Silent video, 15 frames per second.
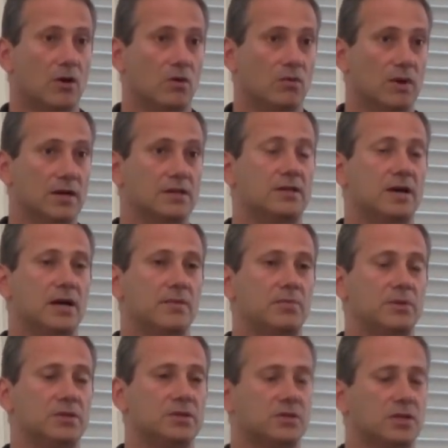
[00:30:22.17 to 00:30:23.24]
One type
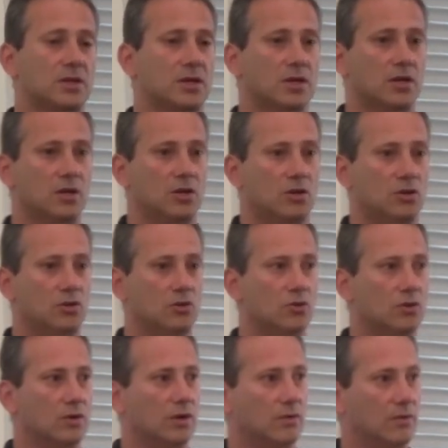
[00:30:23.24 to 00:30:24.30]
is you